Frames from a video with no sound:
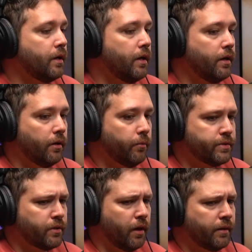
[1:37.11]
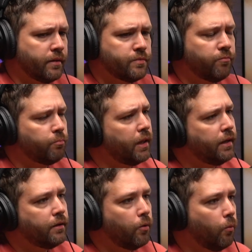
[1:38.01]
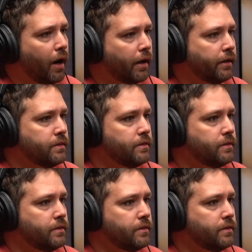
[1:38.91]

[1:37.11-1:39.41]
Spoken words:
And it was like this plane in Hawaii